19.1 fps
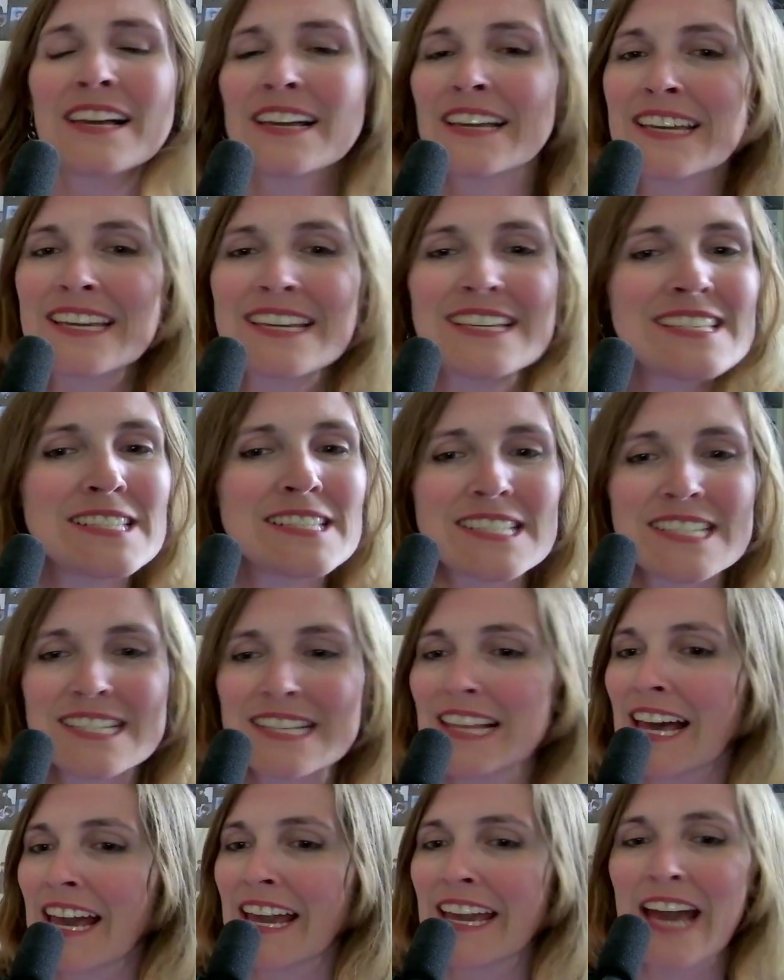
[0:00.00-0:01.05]
He's
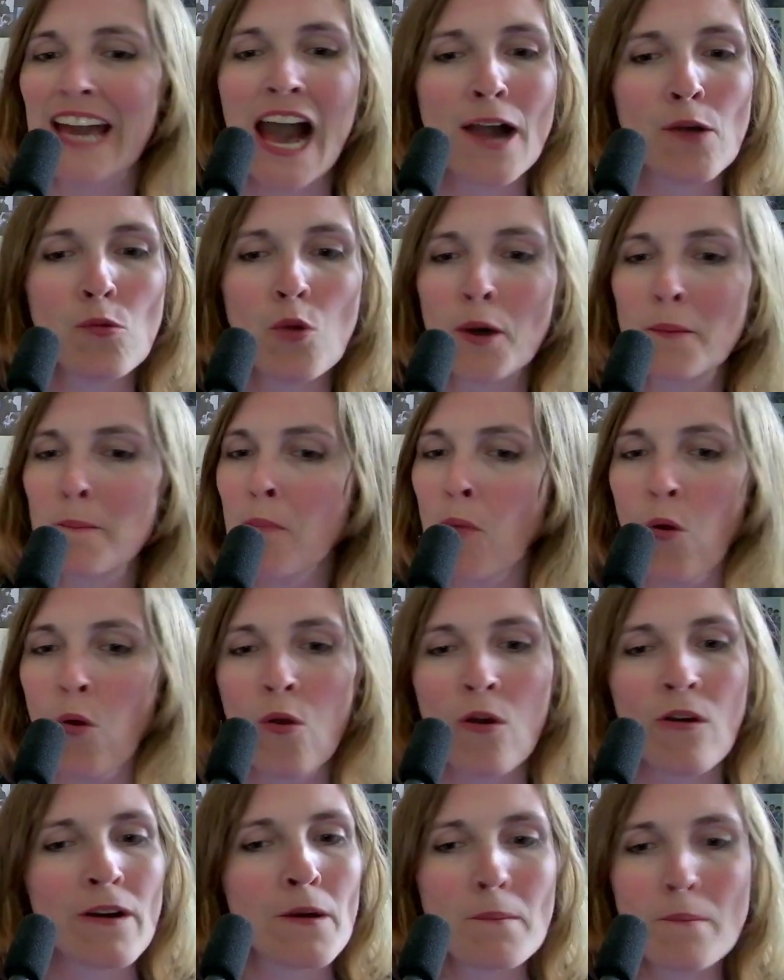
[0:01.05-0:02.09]
like, I want
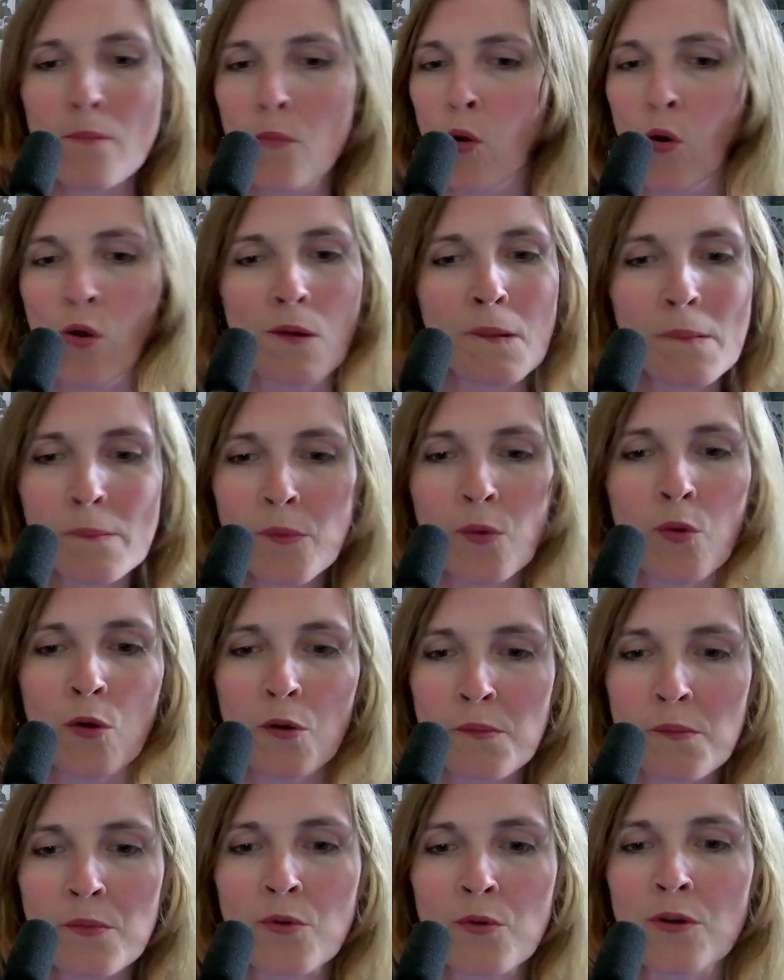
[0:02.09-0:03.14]
more, more, more,
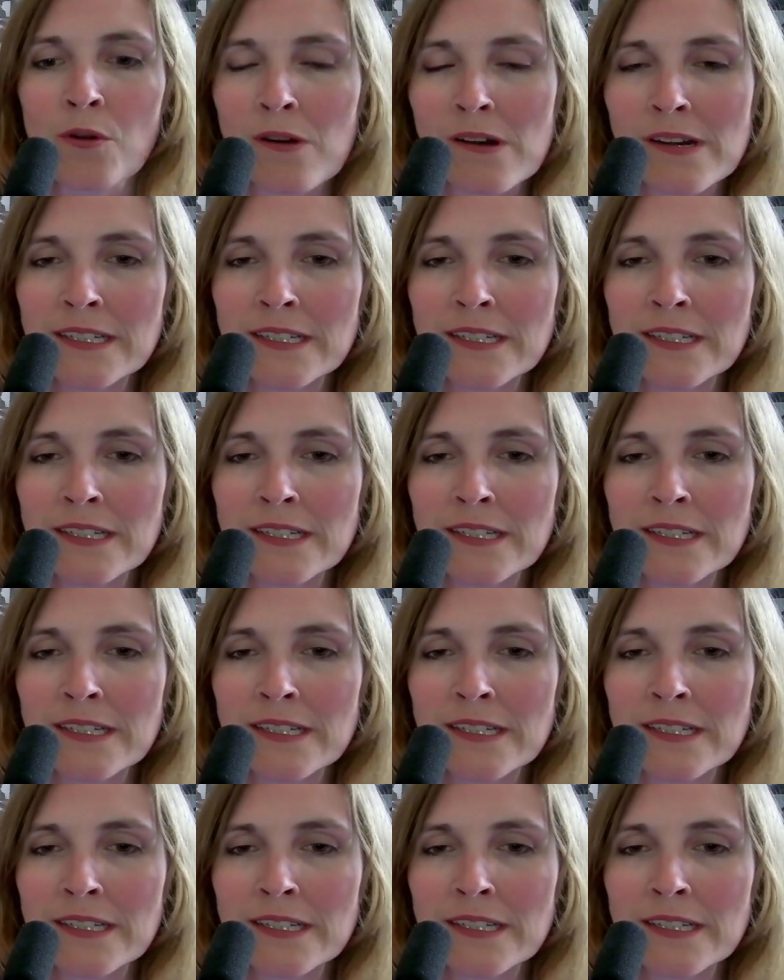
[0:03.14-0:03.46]
more.